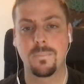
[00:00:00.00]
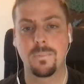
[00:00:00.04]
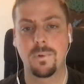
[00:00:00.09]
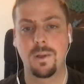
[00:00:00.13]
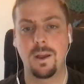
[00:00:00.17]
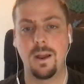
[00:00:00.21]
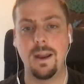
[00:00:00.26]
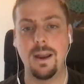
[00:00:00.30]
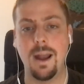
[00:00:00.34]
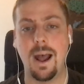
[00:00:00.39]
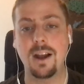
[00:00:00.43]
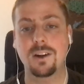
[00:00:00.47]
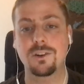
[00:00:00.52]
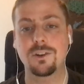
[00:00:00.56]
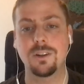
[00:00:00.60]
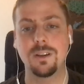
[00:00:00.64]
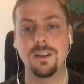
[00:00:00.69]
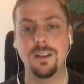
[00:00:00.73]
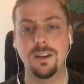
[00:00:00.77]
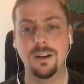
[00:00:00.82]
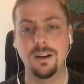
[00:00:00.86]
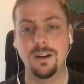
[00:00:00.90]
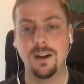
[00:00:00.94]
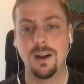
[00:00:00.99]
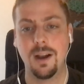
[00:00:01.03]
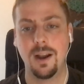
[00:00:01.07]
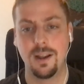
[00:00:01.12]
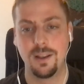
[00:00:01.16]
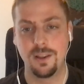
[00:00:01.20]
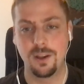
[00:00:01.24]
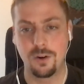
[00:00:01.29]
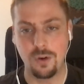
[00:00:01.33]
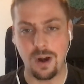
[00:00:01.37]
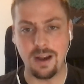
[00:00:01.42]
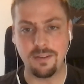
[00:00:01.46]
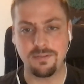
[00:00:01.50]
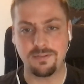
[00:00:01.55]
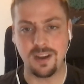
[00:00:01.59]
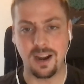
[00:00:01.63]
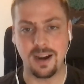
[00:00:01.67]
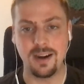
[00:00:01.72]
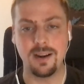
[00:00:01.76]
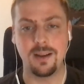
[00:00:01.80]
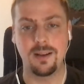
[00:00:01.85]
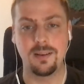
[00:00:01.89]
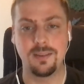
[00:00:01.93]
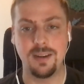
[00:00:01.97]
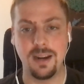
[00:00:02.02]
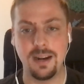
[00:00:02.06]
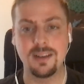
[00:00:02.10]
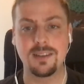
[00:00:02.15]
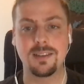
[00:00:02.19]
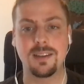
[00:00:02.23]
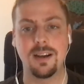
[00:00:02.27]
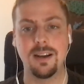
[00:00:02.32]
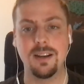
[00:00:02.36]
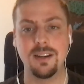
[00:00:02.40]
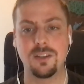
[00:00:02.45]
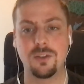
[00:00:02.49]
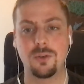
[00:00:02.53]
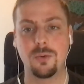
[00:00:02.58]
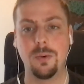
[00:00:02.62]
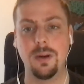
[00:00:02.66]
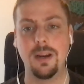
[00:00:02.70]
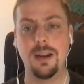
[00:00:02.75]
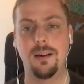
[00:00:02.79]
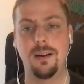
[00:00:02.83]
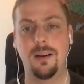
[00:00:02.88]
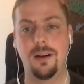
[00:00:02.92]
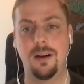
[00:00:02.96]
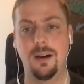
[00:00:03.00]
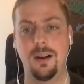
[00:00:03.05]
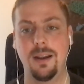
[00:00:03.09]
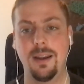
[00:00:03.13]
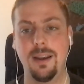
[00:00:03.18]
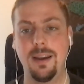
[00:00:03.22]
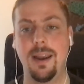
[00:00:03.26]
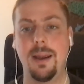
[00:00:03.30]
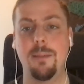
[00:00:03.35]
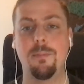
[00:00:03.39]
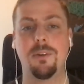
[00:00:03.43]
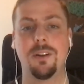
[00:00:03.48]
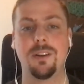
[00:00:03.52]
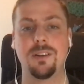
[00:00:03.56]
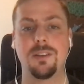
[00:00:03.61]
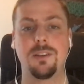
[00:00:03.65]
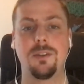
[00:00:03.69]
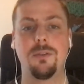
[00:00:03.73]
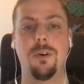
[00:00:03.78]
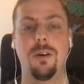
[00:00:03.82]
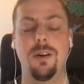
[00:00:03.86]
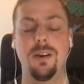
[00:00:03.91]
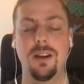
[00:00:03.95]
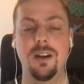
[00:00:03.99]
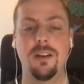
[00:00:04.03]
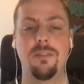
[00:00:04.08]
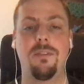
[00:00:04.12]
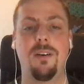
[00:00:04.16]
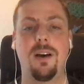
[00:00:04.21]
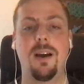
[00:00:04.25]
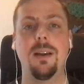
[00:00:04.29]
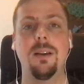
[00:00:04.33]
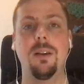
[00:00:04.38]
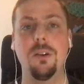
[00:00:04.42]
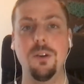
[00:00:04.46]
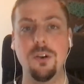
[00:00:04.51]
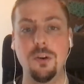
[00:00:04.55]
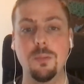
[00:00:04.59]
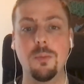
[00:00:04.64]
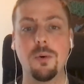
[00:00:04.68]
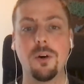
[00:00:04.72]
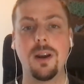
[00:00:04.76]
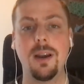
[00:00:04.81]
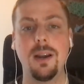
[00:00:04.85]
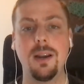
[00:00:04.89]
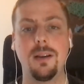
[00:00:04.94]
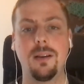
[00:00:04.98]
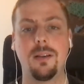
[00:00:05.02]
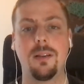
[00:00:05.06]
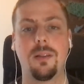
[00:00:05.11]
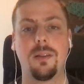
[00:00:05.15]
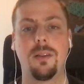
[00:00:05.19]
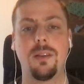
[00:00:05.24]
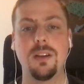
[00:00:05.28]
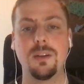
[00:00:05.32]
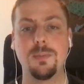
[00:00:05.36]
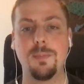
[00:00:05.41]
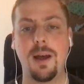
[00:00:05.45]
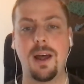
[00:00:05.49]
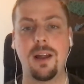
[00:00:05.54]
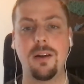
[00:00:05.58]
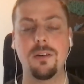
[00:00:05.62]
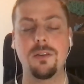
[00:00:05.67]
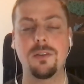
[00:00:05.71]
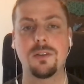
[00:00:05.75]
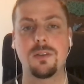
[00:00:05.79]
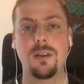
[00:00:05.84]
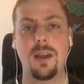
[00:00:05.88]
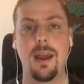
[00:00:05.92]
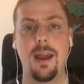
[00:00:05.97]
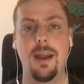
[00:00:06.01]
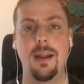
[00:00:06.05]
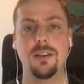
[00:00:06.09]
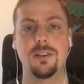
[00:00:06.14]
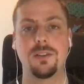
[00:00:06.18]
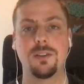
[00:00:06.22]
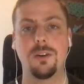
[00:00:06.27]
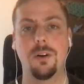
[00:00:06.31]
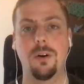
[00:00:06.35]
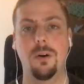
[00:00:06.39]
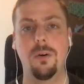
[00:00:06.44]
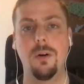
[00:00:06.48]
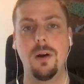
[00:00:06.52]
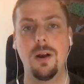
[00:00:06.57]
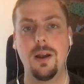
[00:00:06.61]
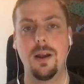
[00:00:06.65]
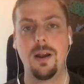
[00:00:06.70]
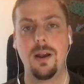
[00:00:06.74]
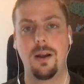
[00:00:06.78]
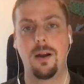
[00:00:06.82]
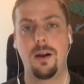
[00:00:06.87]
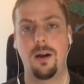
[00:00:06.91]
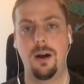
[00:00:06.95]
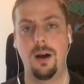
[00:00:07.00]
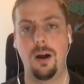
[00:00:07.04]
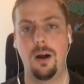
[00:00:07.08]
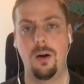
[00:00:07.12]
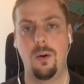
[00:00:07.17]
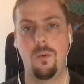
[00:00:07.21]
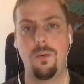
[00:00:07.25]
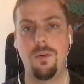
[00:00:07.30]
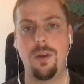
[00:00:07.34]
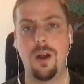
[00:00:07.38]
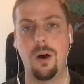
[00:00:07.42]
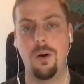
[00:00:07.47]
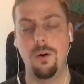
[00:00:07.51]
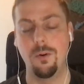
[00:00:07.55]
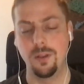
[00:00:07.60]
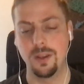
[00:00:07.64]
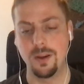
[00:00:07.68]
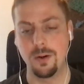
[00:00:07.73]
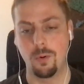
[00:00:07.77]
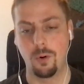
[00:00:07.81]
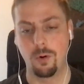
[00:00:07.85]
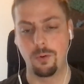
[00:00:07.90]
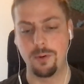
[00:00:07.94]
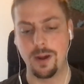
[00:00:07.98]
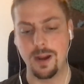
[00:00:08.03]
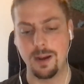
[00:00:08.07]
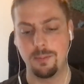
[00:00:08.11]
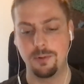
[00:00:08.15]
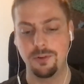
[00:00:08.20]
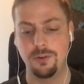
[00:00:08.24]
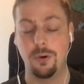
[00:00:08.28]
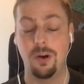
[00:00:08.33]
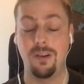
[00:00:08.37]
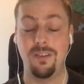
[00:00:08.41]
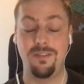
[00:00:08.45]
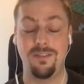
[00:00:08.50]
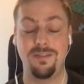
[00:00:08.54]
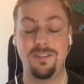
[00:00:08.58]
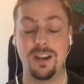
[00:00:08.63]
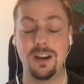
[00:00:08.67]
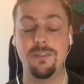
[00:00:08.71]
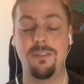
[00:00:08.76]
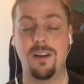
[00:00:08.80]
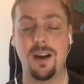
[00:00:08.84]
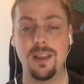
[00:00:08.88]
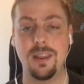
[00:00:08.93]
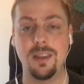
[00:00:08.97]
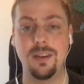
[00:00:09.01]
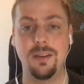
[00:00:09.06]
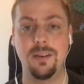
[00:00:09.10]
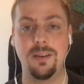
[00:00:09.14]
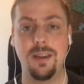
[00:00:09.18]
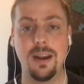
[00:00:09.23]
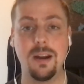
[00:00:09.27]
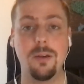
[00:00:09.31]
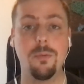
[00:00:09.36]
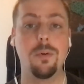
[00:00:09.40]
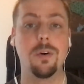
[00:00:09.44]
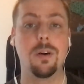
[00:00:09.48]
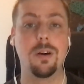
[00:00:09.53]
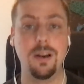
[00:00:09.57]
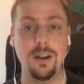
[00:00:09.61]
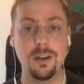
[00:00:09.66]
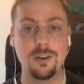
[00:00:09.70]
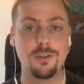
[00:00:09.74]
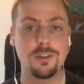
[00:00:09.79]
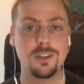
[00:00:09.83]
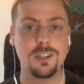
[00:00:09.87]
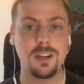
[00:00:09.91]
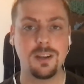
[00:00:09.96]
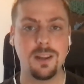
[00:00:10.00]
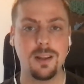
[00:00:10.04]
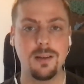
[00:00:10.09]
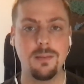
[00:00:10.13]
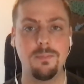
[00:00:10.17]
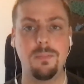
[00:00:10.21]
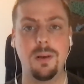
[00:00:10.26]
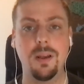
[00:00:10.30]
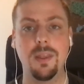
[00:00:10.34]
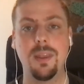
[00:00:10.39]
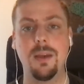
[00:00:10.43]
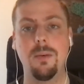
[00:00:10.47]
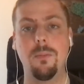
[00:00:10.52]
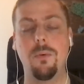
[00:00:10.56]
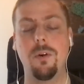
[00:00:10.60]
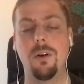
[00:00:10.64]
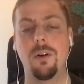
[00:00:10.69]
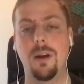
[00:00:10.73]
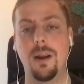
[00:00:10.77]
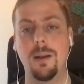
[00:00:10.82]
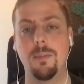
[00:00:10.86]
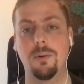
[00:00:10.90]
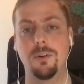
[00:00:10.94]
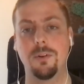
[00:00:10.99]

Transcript: And actually the Graph Data Science suite enabled us to identify and enumerate these patterns. And so not only were we able to identify the data we were interested in, but then we were able